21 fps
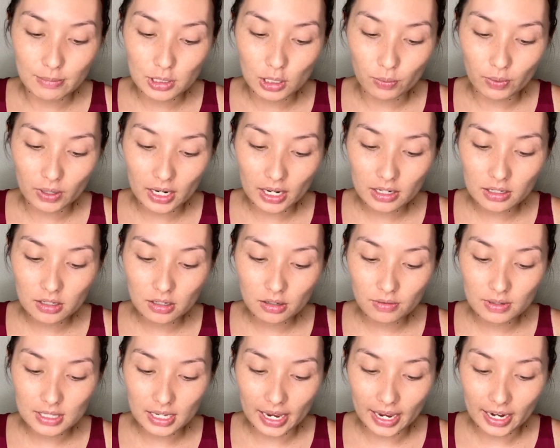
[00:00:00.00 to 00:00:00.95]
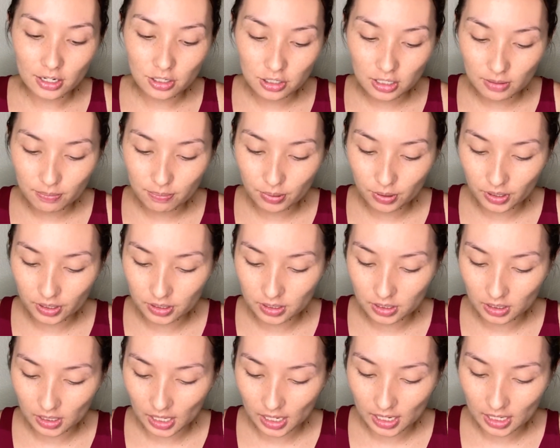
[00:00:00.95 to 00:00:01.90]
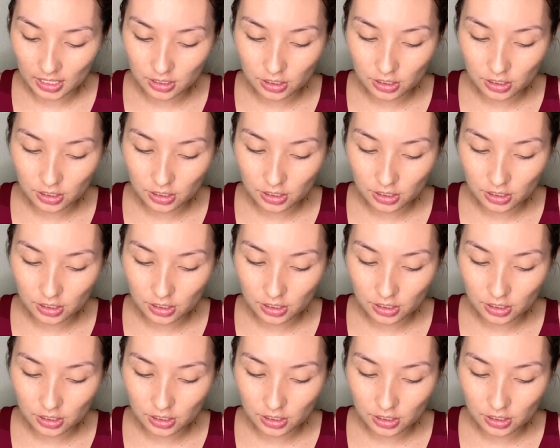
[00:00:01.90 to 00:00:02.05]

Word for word: so what I do is I actually put uh,